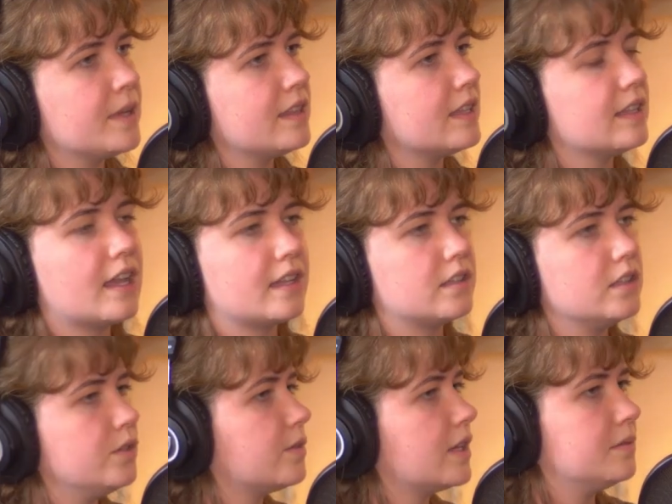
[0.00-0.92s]
then like
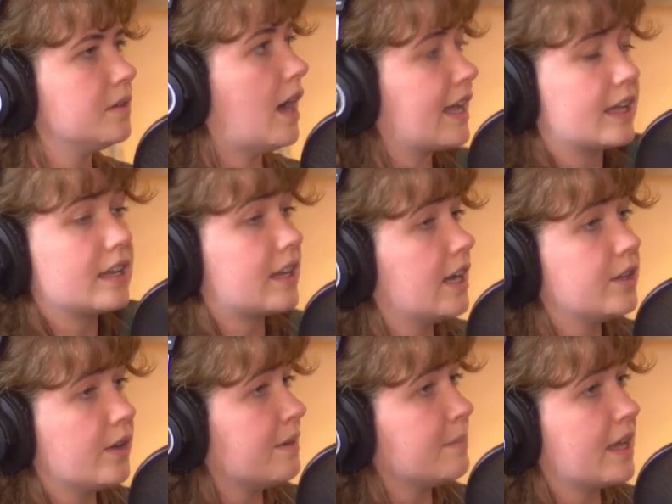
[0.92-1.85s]
I can cut
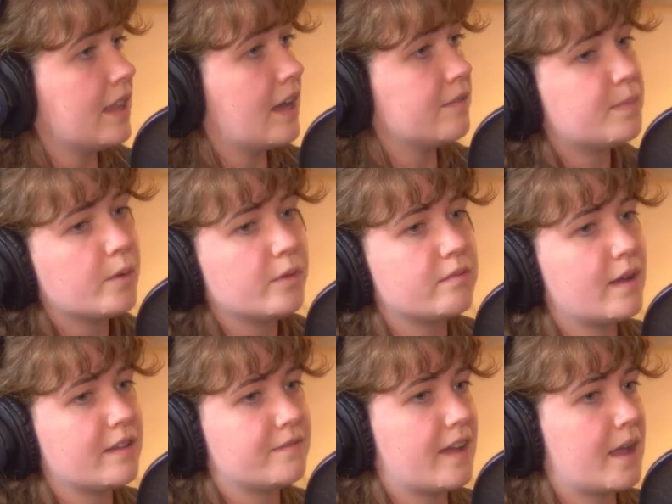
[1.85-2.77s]
you out of my life. But with
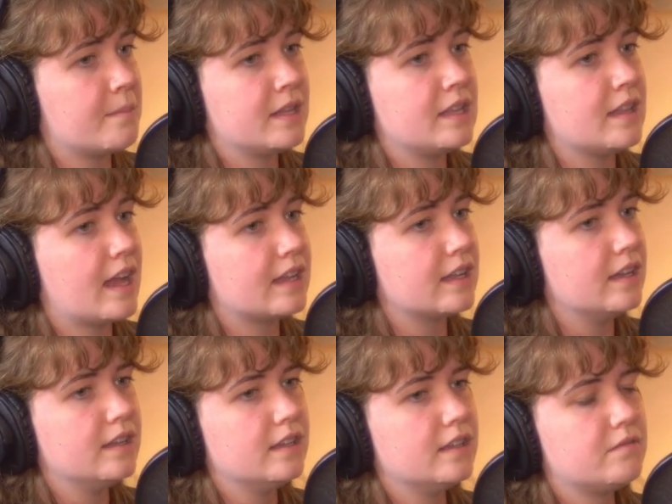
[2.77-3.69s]
my family, like
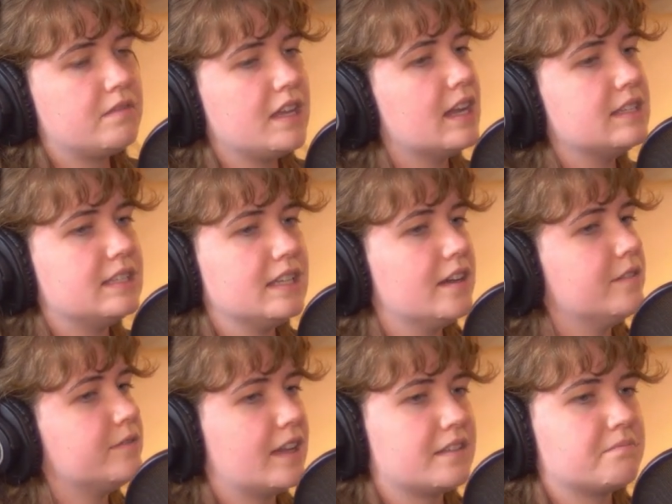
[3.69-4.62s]
the idea
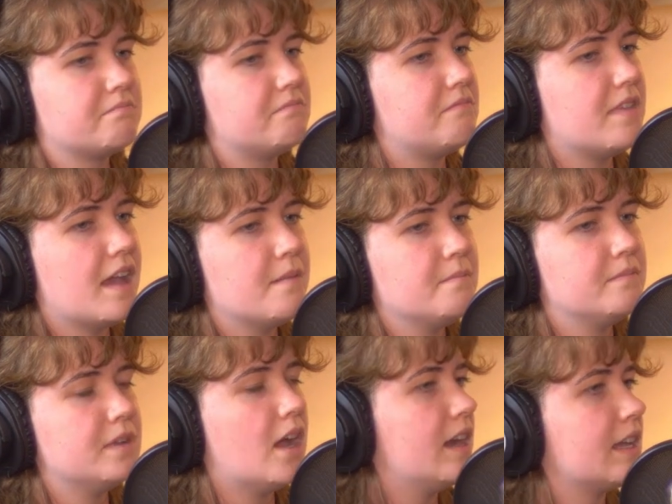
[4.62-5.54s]
of like them
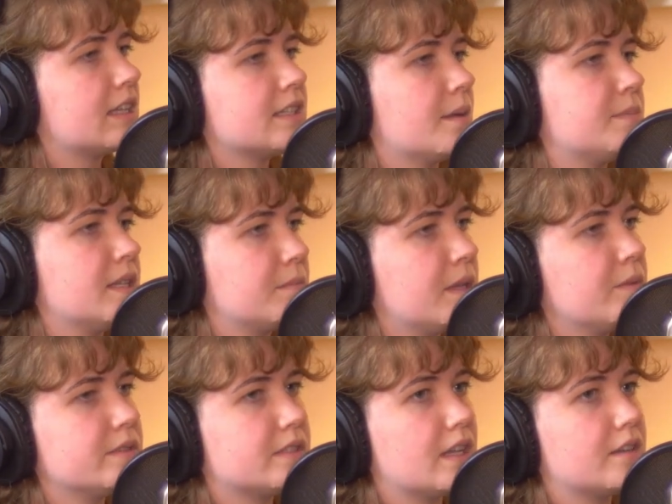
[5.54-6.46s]
not accepting me
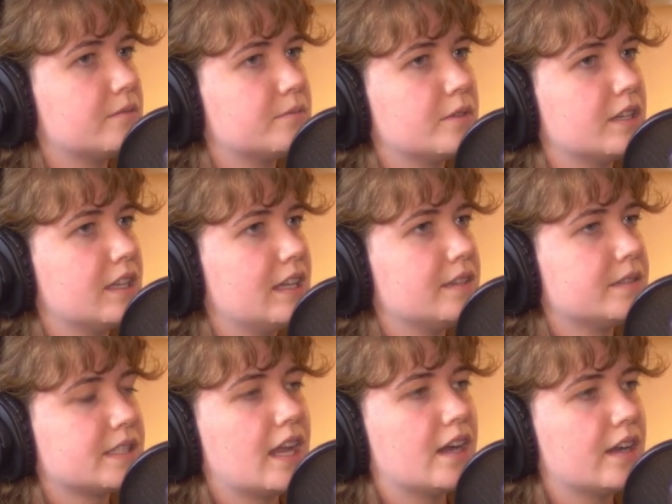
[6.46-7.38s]
was like really
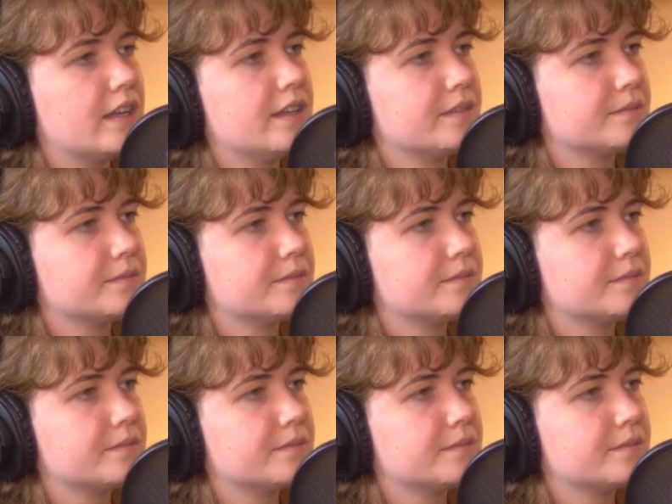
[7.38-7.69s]
scary.